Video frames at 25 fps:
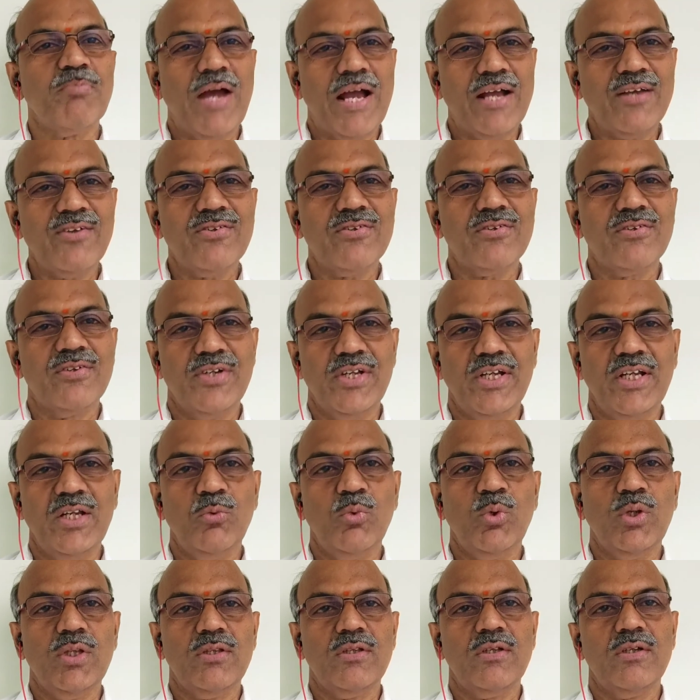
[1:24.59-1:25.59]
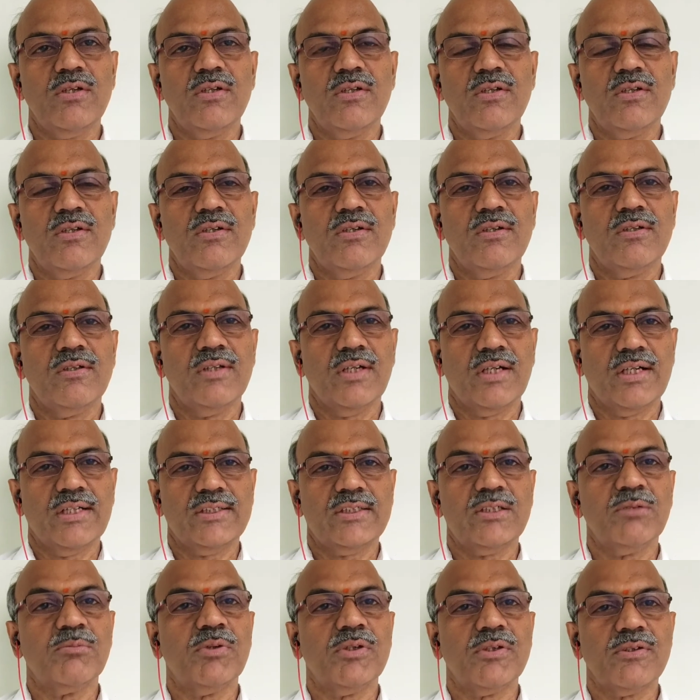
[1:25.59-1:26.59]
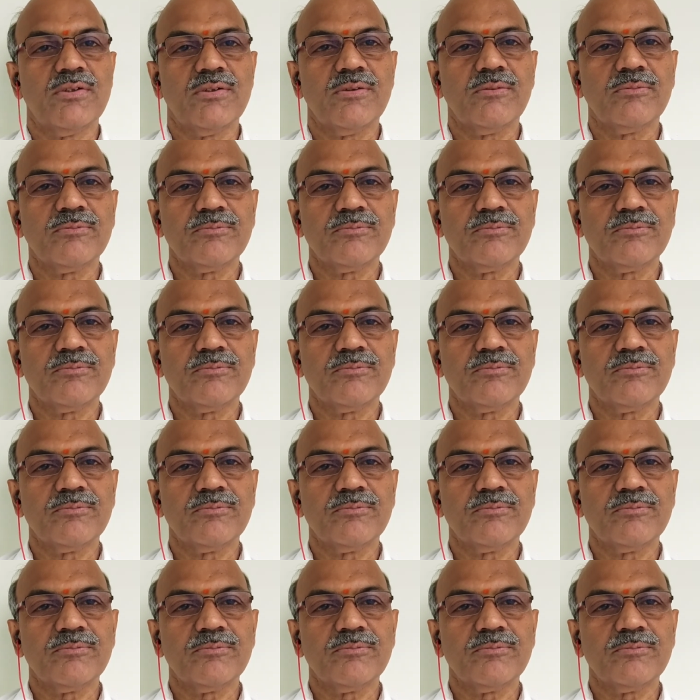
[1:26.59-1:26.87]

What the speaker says: banks deal with the customers.